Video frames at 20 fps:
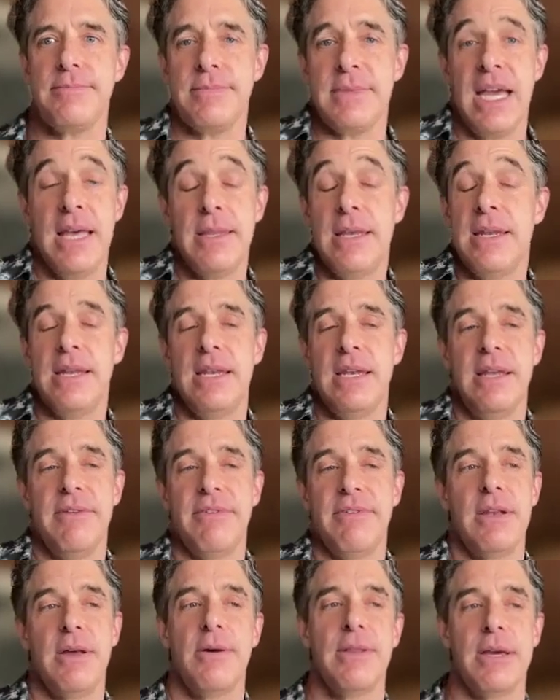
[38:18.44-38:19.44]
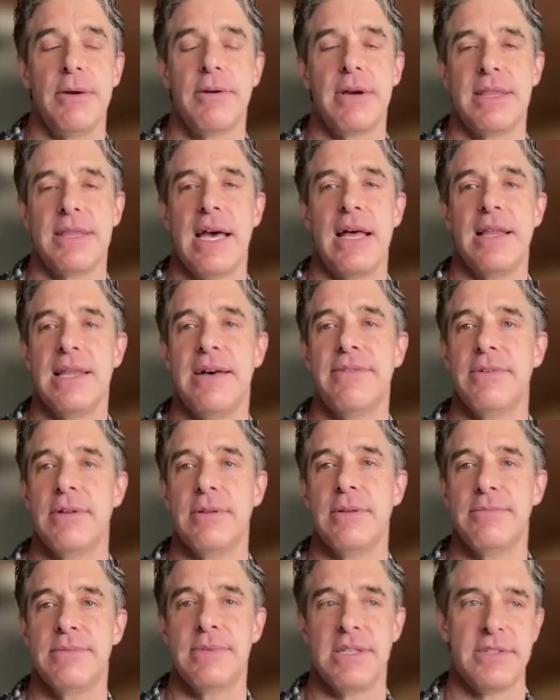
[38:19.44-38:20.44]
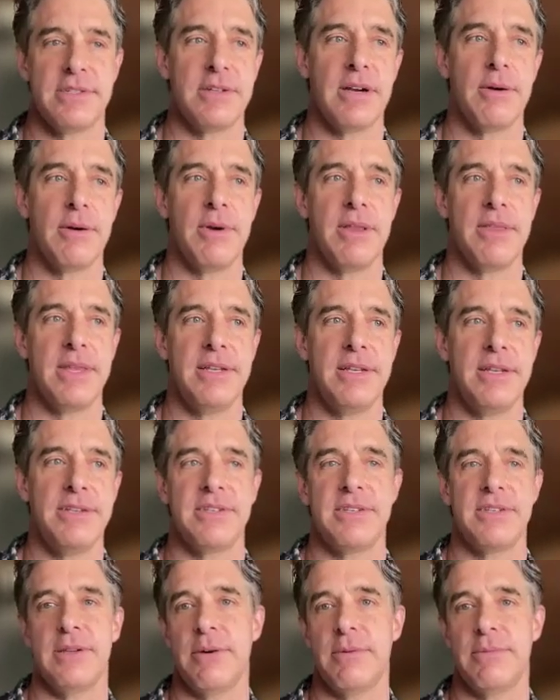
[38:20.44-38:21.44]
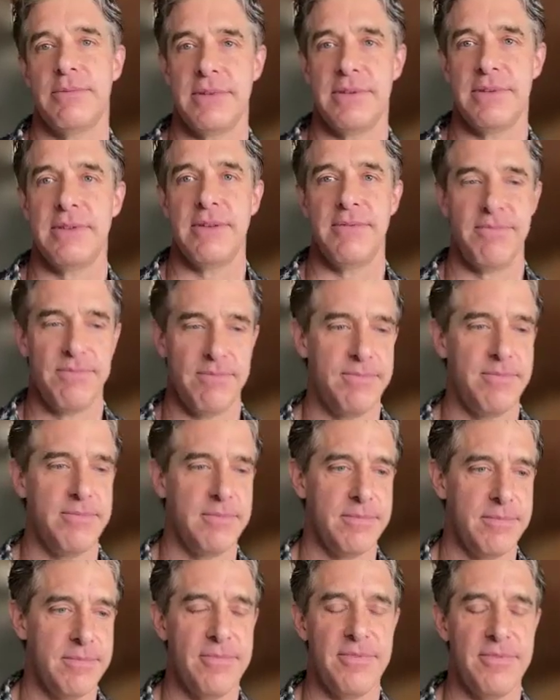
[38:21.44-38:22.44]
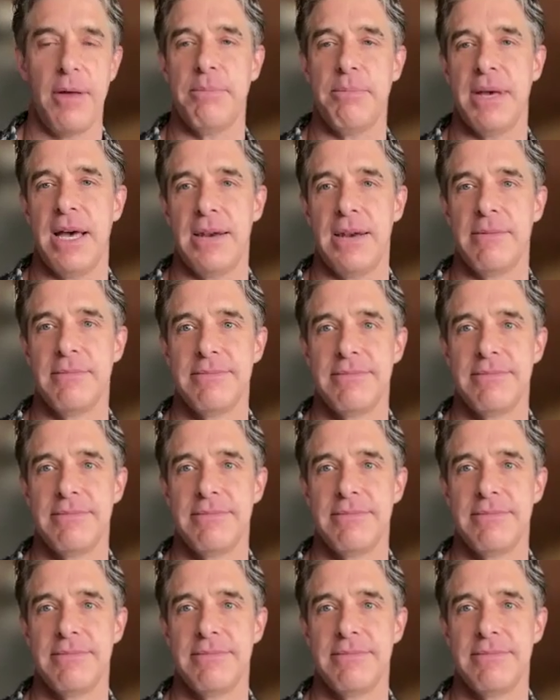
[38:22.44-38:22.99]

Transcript: And they didn't even know they were at that level to start with. They just know they felt bad.